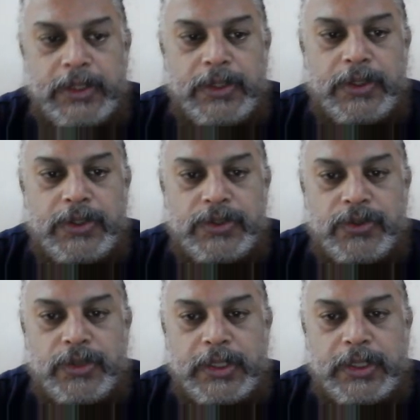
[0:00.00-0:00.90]

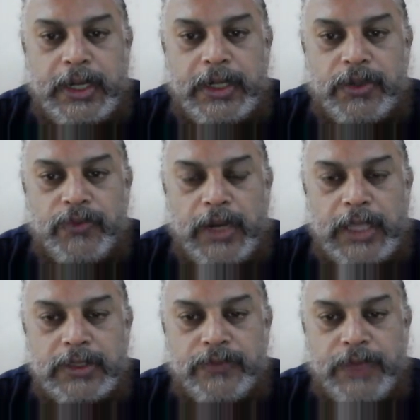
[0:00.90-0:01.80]
So 10 to 12
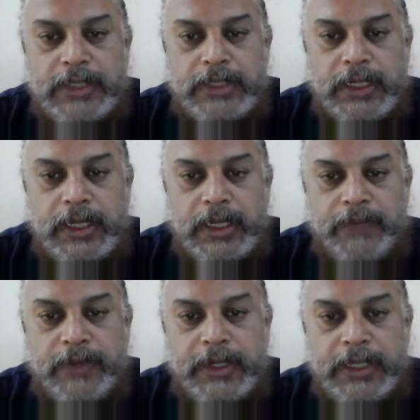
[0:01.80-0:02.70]
hours of fasting,
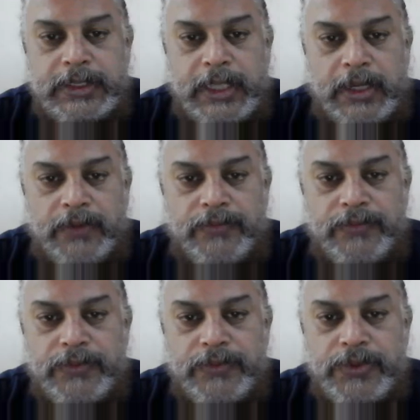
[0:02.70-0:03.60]
liver takes care of
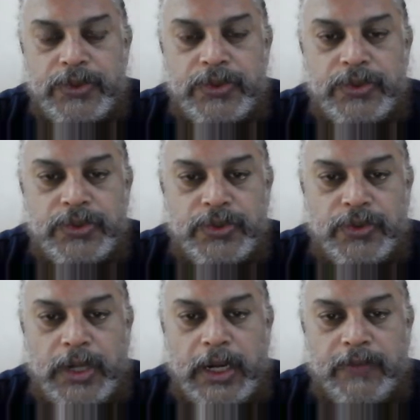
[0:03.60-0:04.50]

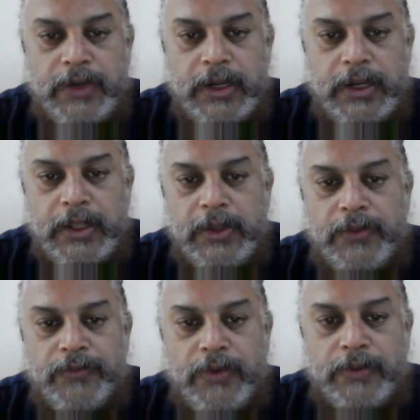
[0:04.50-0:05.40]
sugar level
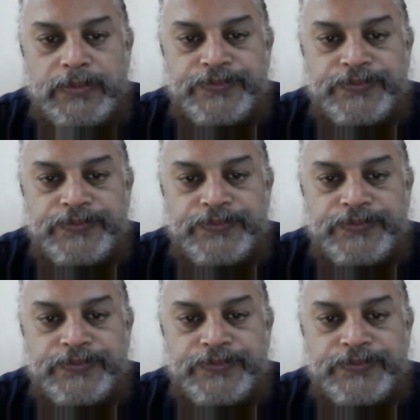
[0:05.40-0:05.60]
from